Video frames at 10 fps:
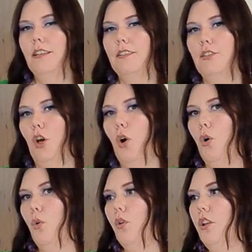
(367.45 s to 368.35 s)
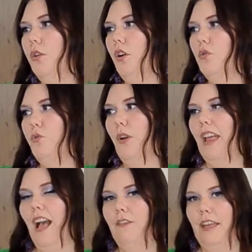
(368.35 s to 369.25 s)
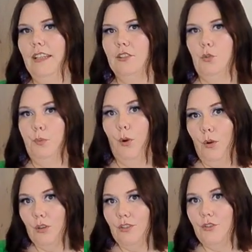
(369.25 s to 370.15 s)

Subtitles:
so you don't really have any support,